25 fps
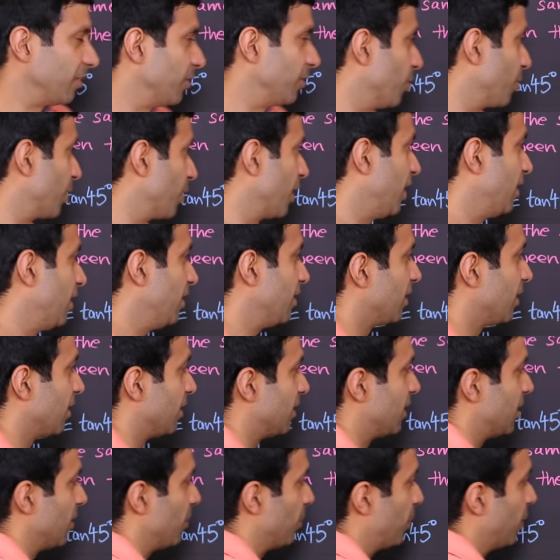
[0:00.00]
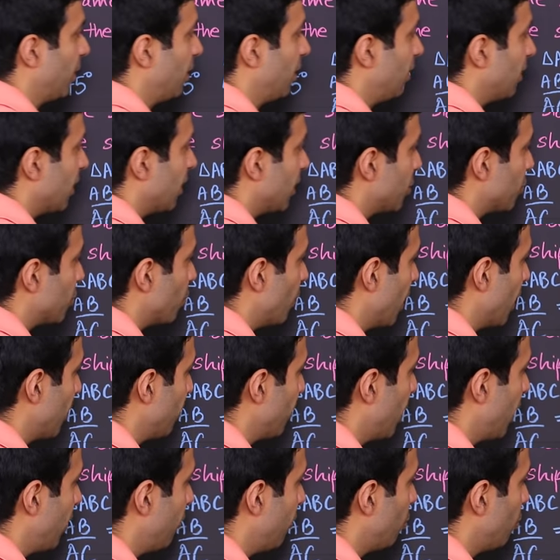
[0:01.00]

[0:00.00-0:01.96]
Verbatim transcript: Okay, it's simple. It's 1 by